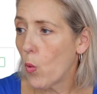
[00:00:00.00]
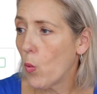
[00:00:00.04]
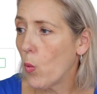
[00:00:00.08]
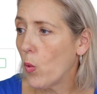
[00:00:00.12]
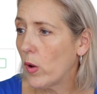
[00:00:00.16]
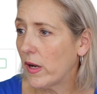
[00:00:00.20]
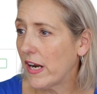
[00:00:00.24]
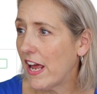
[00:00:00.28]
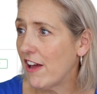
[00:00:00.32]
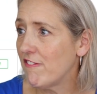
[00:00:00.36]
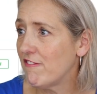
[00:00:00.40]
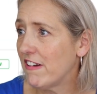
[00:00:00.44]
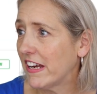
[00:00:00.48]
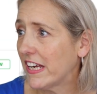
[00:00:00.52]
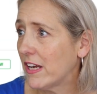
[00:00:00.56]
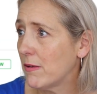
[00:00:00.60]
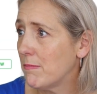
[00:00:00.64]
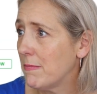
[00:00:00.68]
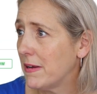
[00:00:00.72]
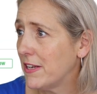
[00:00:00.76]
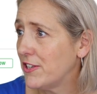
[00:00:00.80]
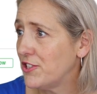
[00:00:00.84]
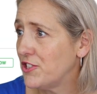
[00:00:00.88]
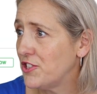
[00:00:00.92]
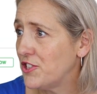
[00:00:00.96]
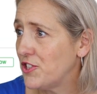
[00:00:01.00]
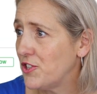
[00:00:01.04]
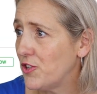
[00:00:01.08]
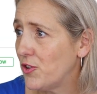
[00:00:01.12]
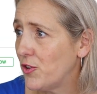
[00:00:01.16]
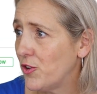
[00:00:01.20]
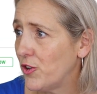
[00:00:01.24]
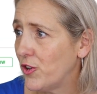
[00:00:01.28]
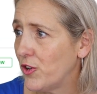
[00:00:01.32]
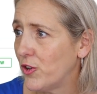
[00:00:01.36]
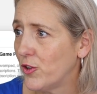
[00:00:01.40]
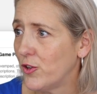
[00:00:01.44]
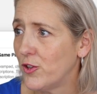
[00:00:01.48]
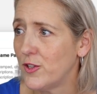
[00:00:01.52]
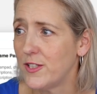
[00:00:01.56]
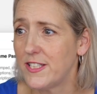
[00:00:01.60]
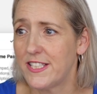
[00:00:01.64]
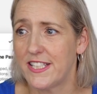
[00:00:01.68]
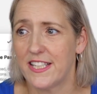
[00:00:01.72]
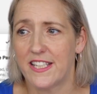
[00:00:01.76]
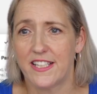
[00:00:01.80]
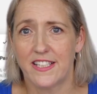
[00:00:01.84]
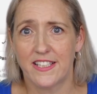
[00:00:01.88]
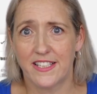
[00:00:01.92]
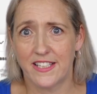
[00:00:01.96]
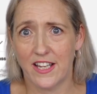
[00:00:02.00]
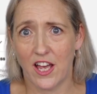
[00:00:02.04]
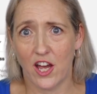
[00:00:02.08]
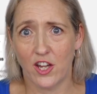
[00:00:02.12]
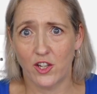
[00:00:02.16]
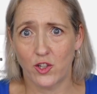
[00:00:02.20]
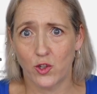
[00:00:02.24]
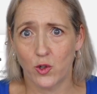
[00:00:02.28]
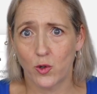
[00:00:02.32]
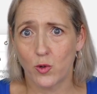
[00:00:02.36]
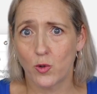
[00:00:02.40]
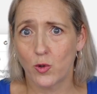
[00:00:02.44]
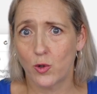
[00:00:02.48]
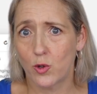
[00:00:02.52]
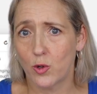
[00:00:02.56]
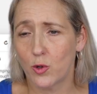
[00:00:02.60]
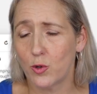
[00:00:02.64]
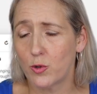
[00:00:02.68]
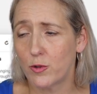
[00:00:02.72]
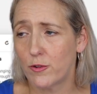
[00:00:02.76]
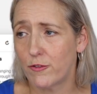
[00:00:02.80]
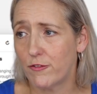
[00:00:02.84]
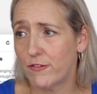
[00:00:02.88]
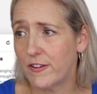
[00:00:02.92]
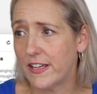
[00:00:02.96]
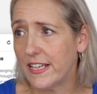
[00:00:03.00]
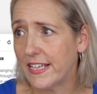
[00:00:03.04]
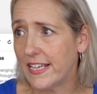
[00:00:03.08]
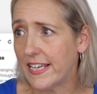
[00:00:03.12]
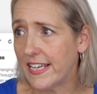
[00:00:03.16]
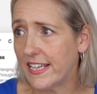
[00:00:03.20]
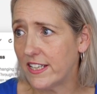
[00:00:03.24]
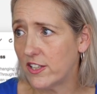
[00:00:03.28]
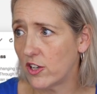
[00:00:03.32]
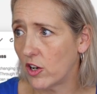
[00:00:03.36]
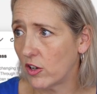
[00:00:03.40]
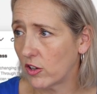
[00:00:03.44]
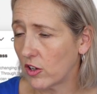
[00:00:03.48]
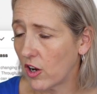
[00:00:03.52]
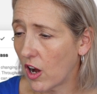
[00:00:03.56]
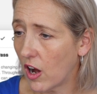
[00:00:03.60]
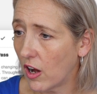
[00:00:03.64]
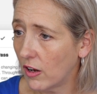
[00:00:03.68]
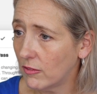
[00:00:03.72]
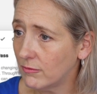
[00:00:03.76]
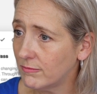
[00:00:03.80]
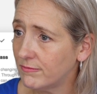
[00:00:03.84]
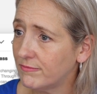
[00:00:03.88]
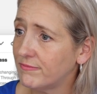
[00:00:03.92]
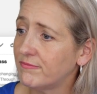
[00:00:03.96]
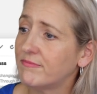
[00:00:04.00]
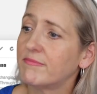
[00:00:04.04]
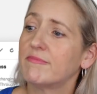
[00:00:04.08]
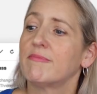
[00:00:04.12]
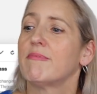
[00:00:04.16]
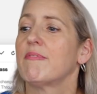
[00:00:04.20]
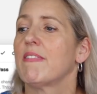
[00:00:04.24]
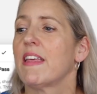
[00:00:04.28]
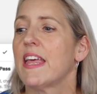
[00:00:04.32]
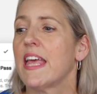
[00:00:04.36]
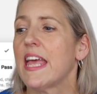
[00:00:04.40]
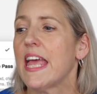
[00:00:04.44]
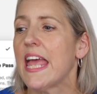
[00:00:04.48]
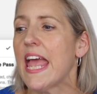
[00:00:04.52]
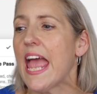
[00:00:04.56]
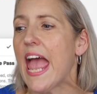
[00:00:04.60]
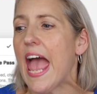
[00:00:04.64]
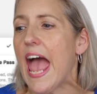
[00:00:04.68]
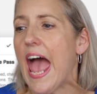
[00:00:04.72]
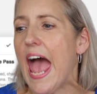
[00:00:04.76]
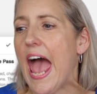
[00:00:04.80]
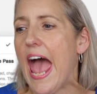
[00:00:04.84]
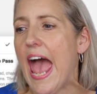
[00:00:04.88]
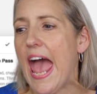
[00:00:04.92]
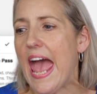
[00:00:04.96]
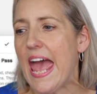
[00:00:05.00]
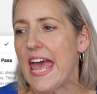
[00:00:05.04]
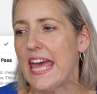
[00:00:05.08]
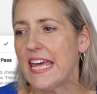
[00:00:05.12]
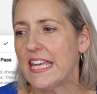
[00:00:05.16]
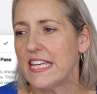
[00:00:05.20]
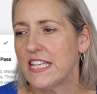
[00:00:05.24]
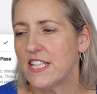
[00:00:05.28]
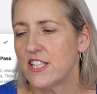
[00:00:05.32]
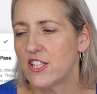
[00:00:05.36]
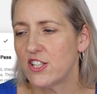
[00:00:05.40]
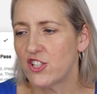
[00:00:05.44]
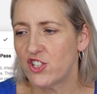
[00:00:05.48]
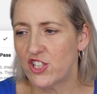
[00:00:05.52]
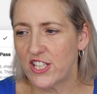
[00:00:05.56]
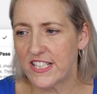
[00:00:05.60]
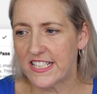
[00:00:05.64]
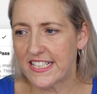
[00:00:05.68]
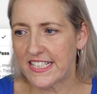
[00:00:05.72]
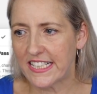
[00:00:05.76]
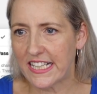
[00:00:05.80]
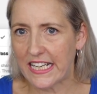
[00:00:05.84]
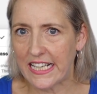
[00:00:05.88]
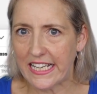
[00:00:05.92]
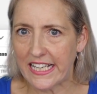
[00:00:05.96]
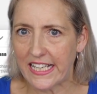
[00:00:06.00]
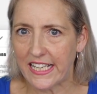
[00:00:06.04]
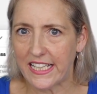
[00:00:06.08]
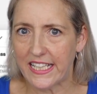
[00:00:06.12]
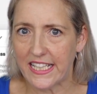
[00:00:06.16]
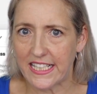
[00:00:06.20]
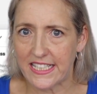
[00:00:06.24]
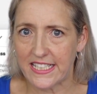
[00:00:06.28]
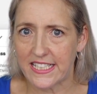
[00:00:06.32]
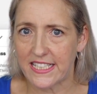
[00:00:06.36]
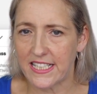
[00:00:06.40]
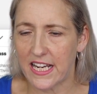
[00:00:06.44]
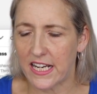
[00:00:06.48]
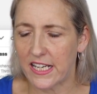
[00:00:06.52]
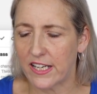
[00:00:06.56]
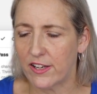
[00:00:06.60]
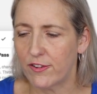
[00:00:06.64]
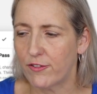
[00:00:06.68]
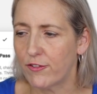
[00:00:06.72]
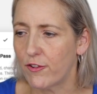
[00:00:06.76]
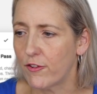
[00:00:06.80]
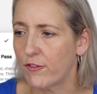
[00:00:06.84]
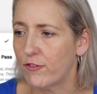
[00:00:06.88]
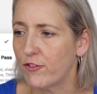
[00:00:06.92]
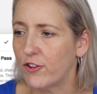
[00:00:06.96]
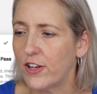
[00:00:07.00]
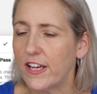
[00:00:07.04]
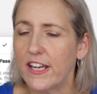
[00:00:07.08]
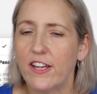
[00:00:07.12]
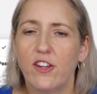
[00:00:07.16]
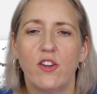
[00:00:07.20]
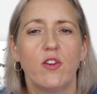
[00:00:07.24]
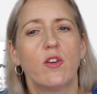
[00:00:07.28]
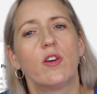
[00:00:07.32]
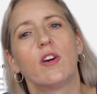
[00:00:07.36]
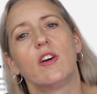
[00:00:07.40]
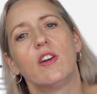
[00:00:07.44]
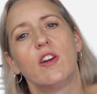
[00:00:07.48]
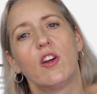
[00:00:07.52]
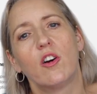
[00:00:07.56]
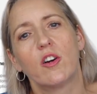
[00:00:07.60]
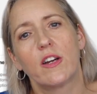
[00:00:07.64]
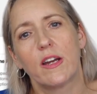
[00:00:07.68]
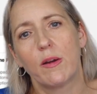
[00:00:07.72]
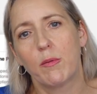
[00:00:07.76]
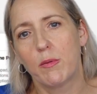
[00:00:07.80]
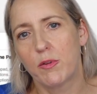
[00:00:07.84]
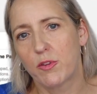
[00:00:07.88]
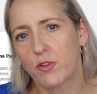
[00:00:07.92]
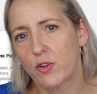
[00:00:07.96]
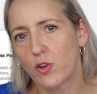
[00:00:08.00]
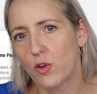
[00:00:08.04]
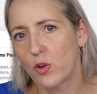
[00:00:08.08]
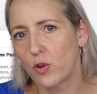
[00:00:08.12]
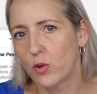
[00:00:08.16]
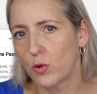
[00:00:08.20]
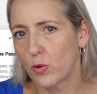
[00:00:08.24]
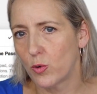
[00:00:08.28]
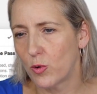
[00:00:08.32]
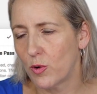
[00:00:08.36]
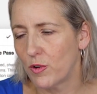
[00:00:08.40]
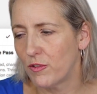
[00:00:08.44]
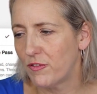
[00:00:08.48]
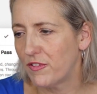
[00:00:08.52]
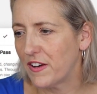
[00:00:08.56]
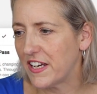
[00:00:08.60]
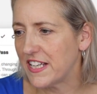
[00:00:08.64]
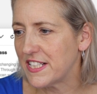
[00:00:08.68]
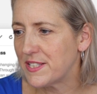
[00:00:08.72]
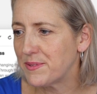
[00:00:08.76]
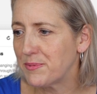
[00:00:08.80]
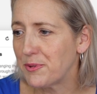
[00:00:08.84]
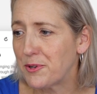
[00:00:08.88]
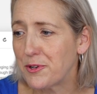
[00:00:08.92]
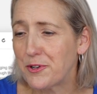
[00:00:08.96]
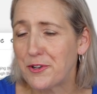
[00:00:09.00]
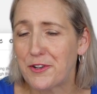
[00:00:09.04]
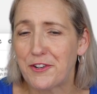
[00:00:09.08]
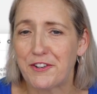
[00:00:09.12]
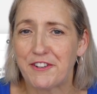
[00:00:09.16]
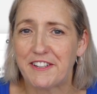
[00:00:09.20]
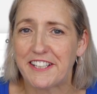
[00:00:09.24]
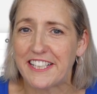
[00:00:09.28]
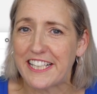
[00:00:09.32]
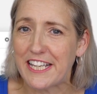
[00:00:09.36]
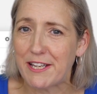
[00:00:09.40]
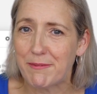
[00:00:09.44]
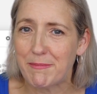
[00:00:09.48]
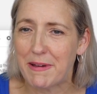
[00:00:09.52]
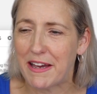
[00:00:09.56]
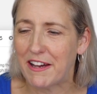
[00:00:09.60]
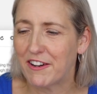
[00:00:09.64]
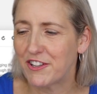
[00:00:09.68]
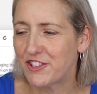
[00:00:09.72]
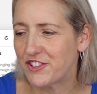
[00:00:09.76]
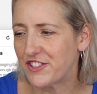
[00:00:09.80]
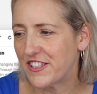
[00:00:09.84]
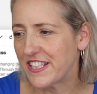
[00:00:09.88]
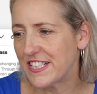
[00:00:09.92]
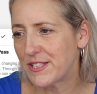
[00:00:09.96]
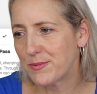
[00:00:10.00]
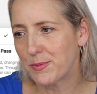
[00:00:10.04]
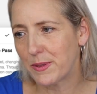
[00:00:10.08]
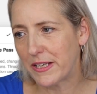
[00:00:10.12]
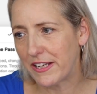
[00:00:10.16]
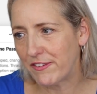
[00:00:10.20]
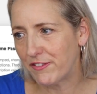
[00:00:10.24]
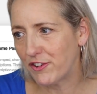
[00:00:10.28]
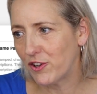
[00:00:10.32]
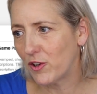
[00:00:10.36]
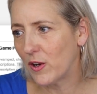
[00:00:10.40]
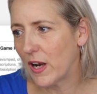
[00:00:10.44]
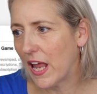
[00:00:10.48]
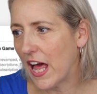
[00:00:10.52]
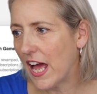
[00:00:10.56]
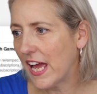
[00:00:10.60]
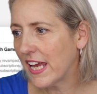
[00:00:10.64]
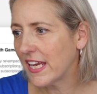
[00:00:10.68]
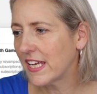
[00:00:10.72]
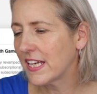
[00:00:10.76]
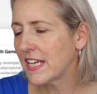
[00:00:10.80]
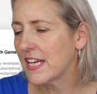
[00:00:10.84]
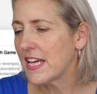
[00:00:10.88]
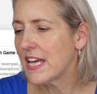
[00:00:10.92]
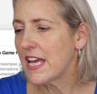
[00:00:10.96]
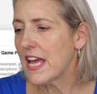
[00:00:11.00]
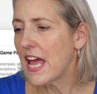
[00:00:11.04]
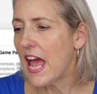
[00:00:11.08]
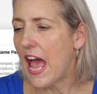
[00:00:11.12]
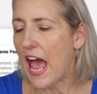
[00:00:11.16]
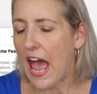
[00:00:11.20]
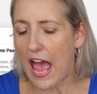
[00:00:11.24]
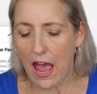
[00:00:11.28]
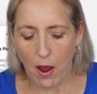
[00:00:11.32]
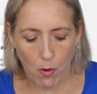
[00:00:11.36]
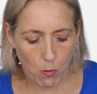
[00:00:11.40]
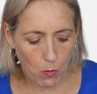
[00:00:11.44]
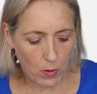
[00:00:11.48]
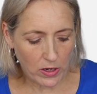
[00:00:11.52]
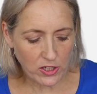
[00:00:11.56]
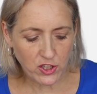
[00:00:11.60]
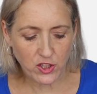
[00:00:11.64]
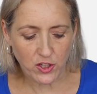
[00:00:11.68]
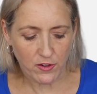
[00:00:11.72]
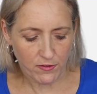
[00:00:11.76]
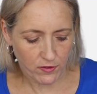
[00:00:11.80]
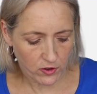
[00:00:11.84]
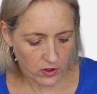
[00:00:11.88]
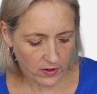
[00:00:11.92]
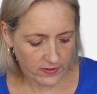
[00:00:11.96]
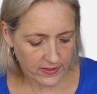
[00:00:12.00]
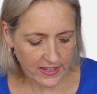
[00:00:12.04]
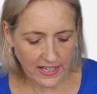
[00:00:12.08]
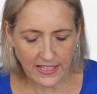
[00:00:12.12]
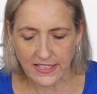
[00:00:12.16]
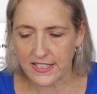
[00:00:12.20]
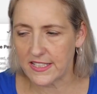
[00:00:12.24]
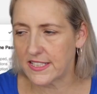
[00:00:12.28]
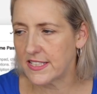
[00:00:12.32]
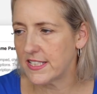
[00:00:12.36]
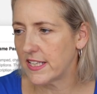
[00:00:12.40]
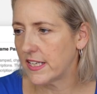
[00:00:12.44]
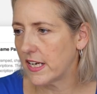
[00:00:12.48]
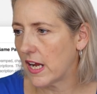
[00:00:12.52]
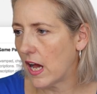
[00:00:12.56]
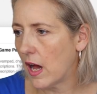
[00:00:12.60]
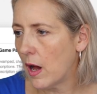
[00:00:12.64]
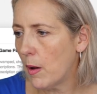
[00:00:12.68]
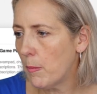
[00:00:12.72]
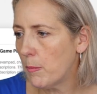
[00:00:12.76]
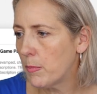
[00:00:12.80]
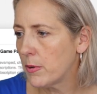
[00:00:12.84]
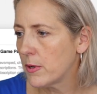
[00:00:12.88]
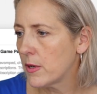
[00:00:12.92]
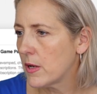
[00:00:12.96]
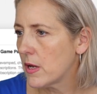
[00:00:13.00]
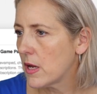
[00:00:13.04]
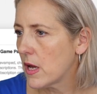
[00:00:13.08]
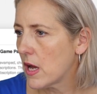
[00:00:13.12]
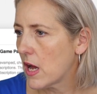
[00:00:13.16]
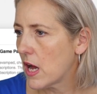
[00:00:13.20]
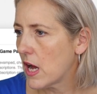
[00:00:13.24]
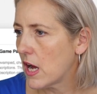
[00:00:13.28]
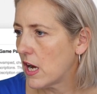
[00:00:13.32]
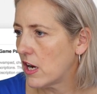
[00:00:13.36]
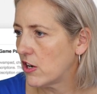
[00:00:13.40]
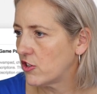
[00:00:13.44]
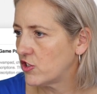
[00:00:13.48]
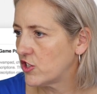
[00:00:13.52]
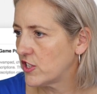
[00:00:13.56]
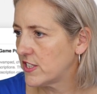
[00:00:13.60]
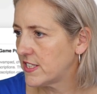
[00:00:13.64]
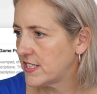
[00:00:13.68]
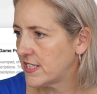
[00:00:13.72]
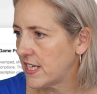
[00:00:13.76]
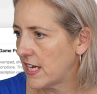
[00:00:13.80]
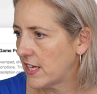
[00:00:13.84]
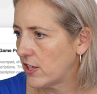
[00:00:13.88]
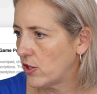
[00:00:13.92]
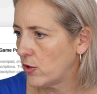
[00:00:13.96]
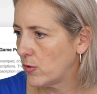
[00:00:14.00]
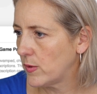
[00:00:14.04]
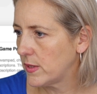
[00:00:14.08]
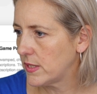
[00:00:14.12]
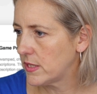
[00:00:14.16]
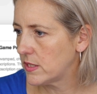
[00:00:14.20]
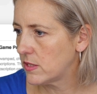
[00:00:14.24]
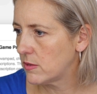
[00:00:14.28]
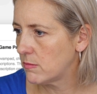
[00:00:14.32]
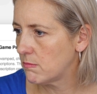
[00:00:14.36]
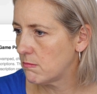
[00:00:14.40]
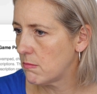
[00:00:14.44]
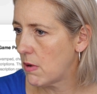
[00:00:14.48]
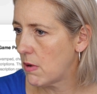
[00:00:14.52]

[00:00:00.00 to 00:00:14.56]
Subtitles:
What I recommend you use is a tool called Feedly.com, and just click get started for free. You can log in with Google or Facebook or an email address, whatever you like. And once you've got that set up, I'll just take you into